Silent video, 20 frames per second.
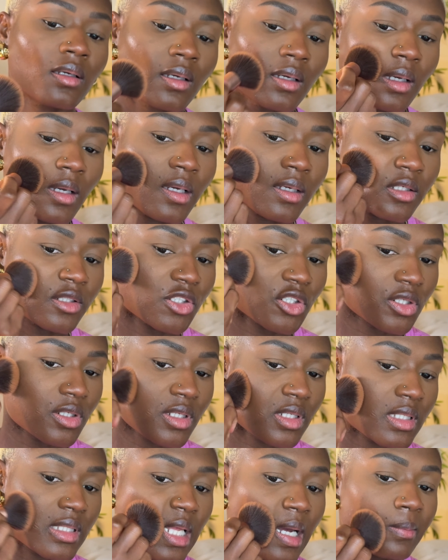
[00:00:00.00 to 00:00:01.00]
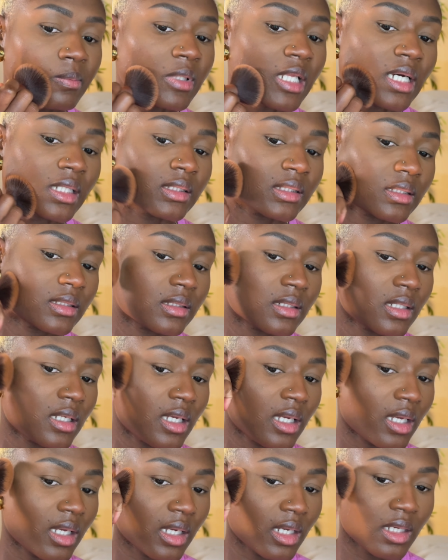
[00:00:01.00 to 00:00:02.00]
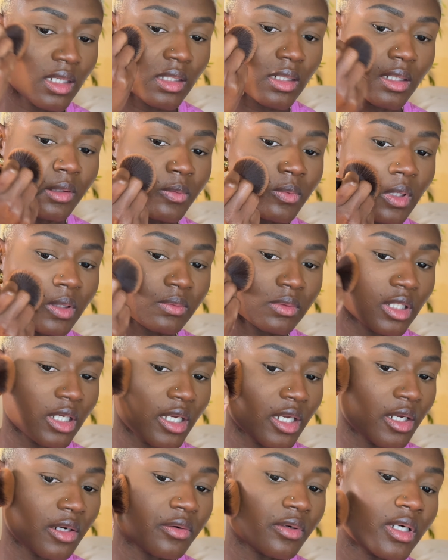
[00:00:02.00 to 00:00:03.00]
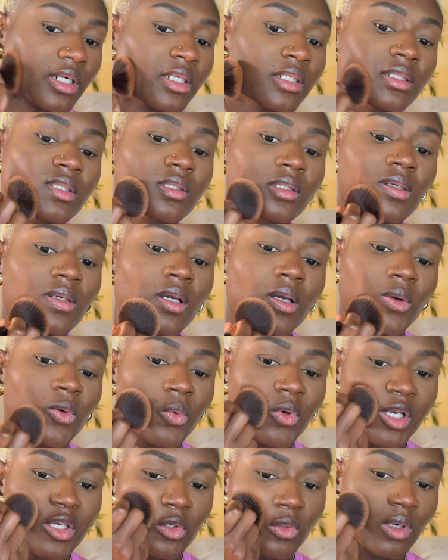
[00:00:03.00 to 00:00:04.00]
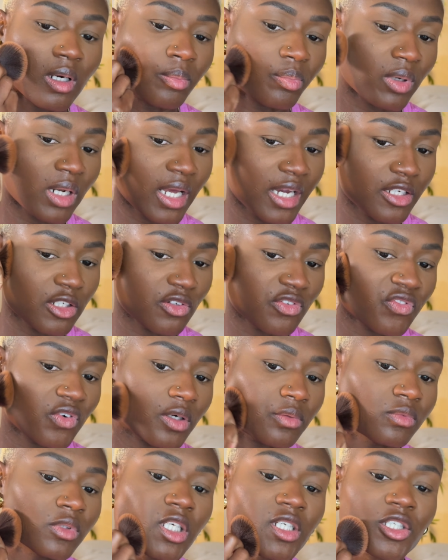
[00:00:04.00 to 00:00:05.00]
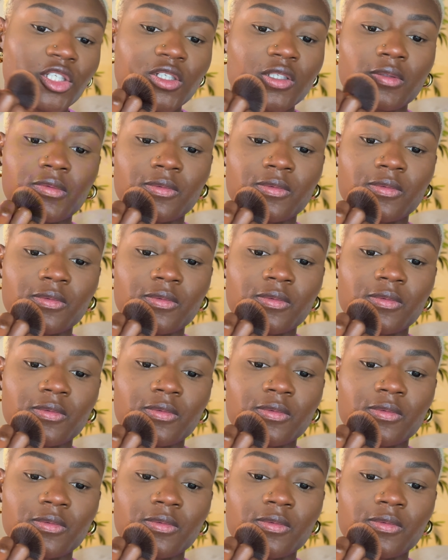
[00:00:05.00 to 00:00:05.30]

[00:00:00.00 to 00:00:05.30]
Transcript: and just dab that in around the areas where you apply the foundation.